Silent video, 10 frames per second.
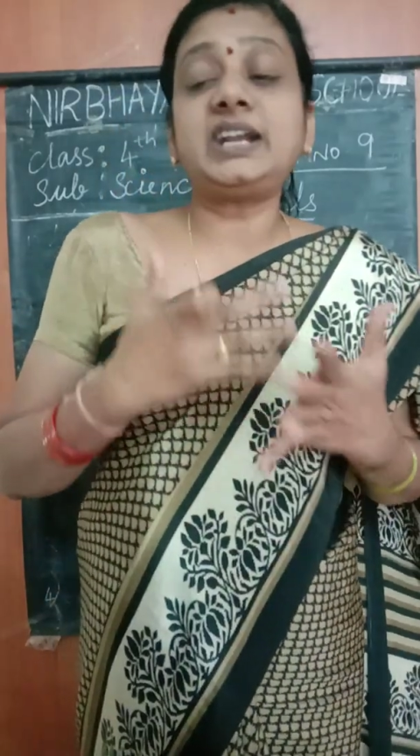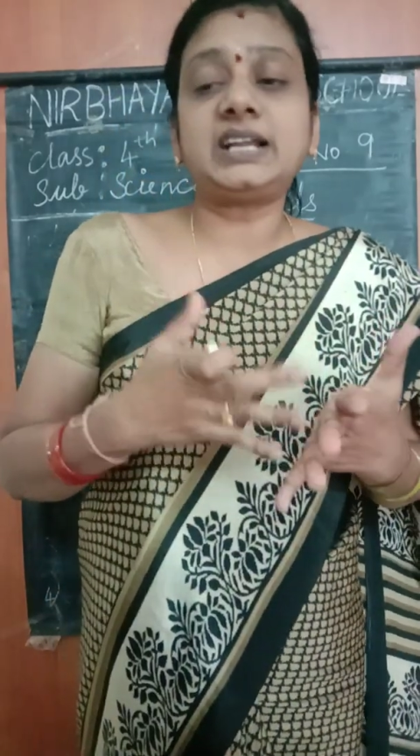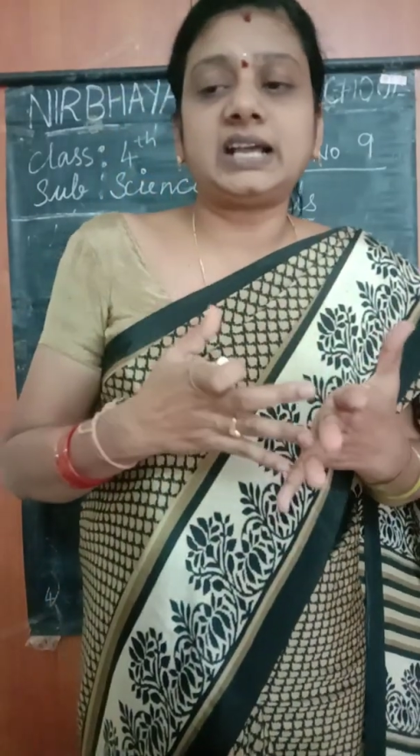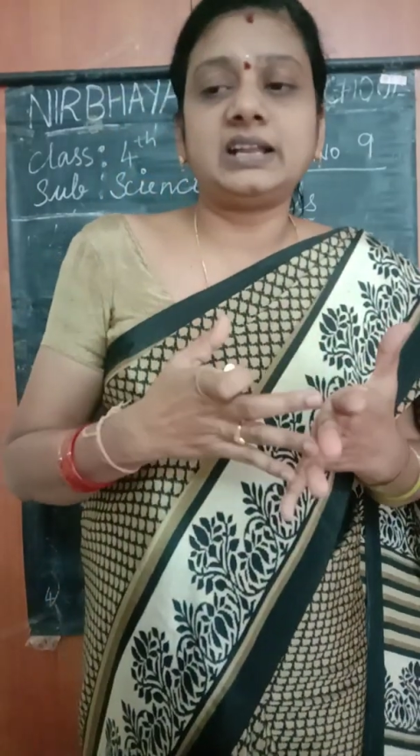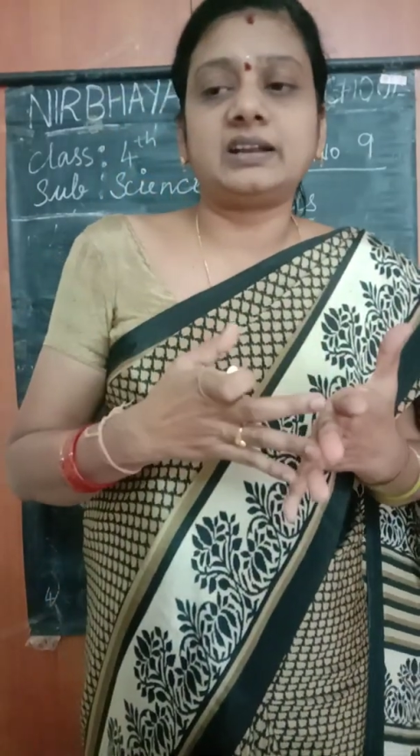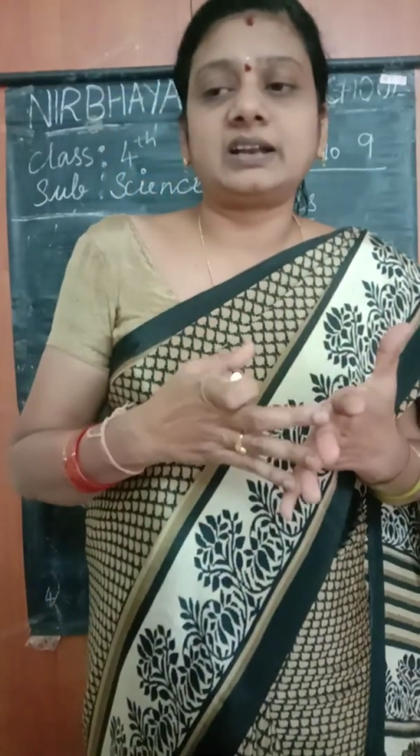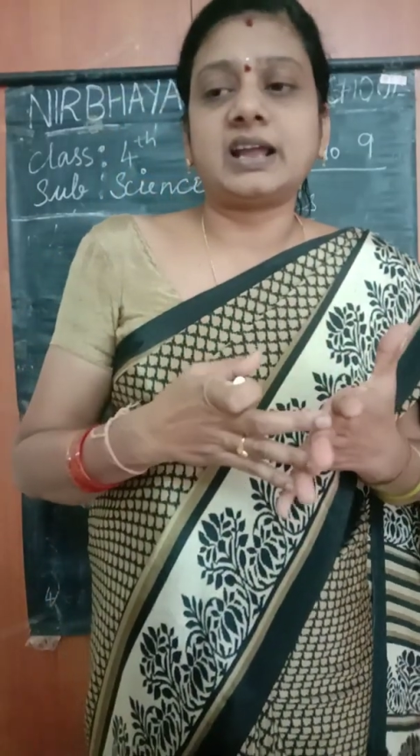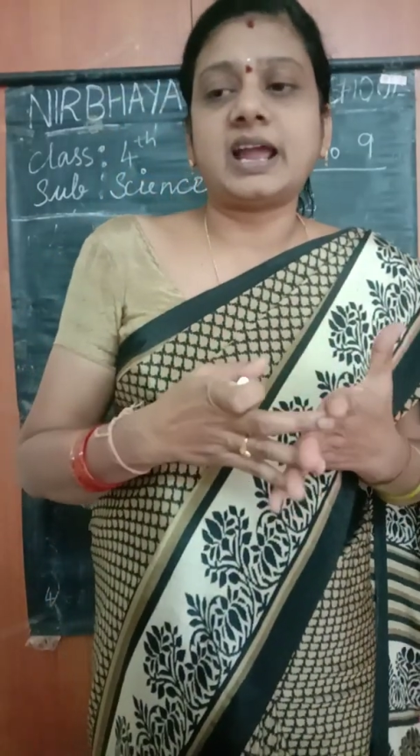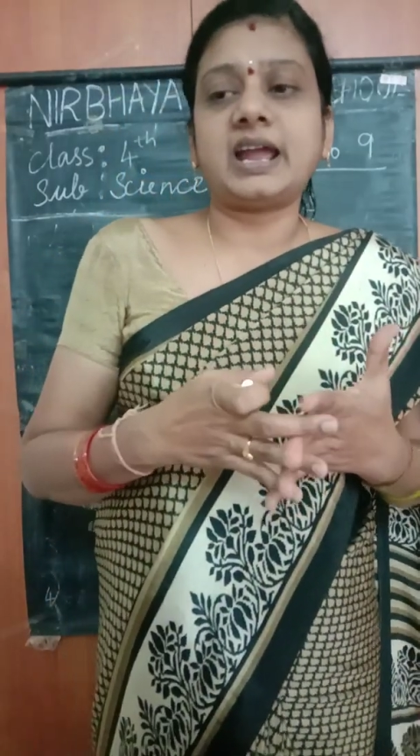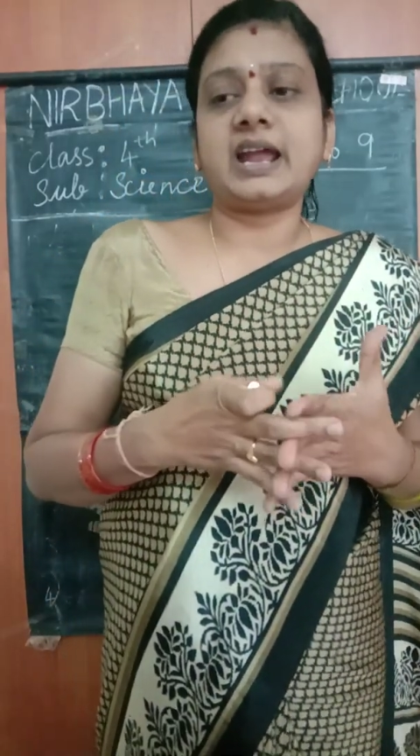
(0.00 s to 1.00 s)
color
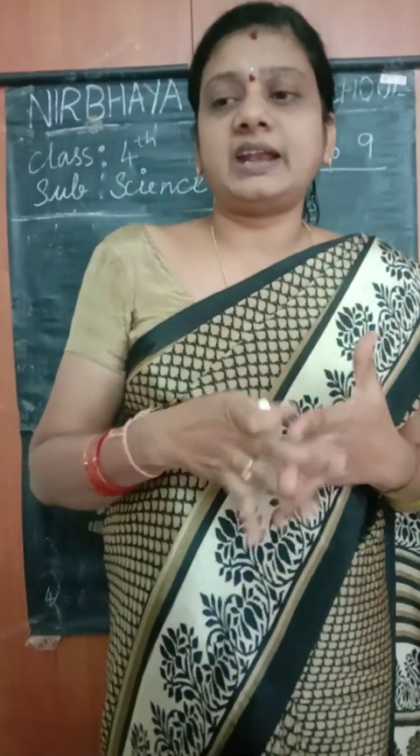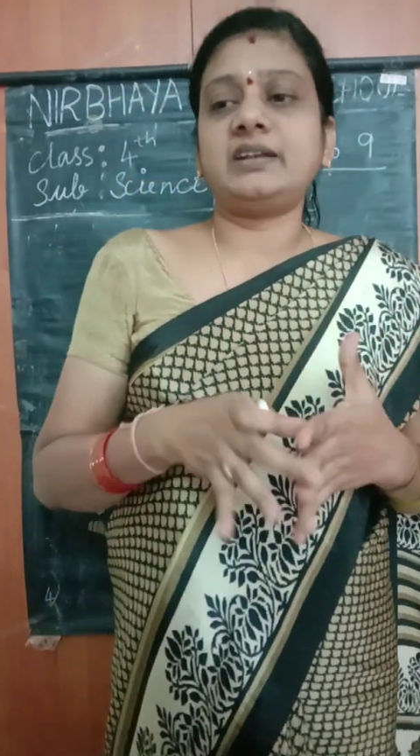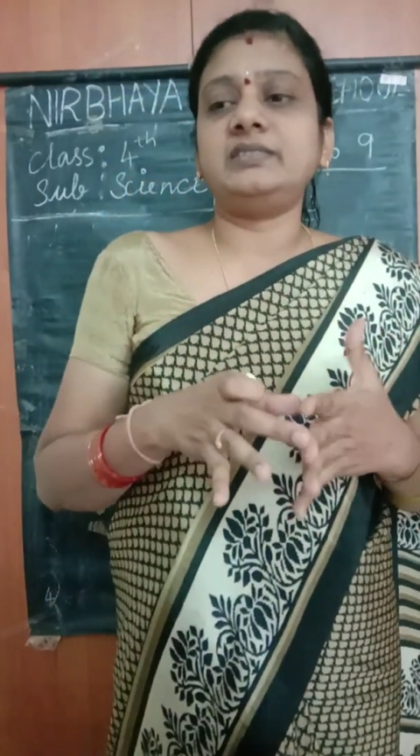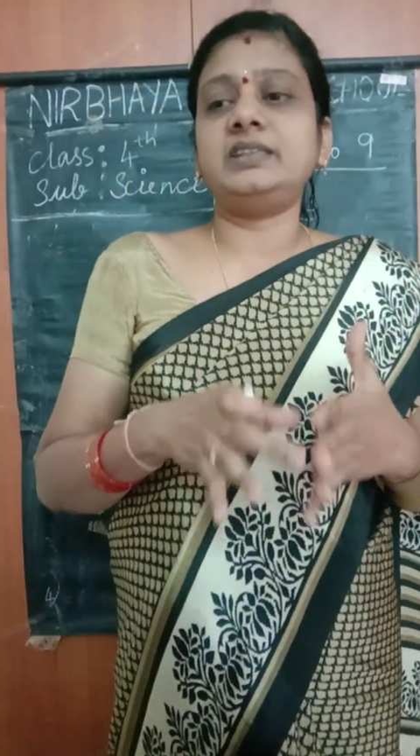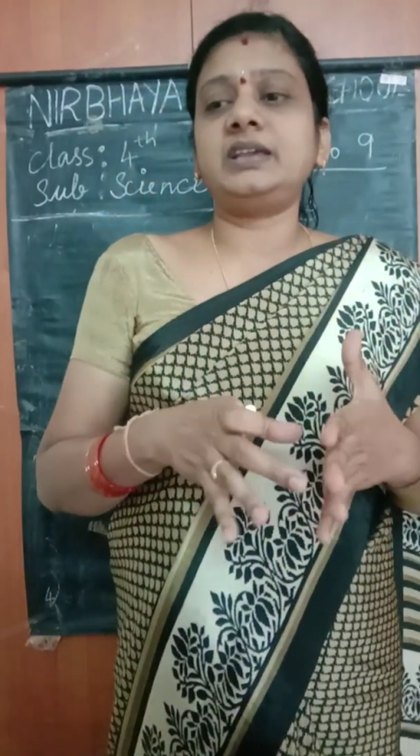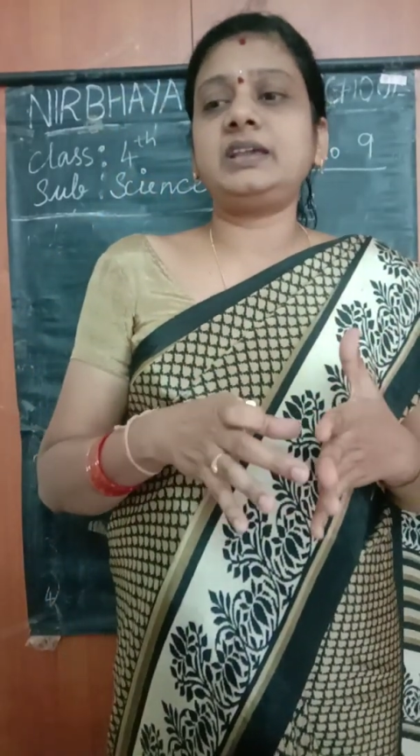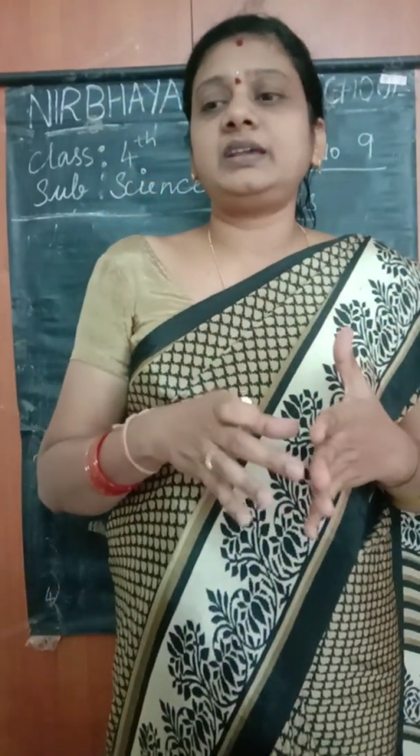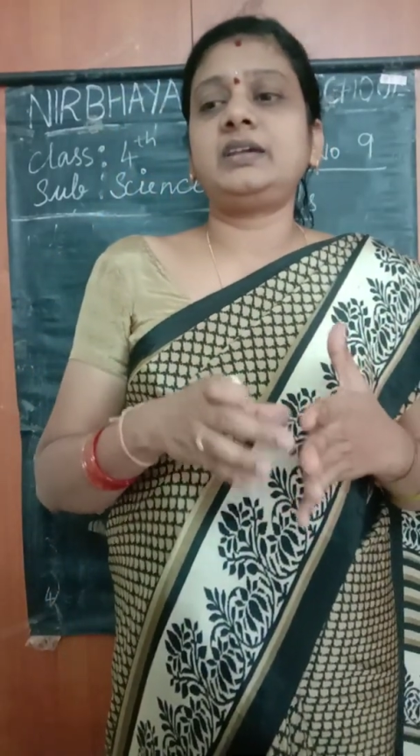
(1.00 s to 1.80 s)
and they